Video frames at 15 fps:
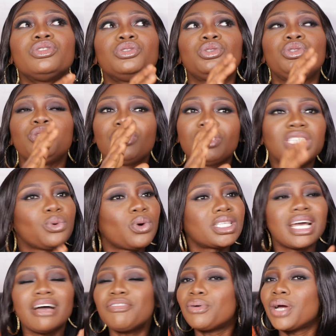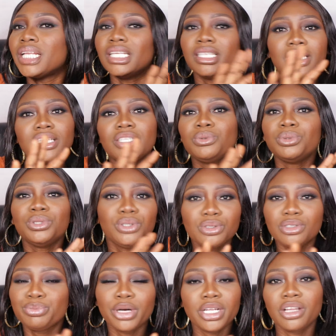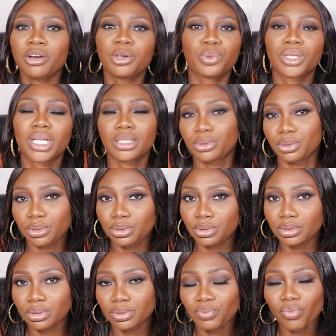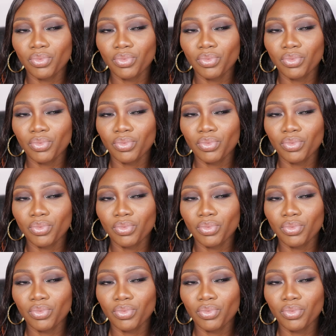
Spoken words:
use the water for anything you will use boiling hot water to do.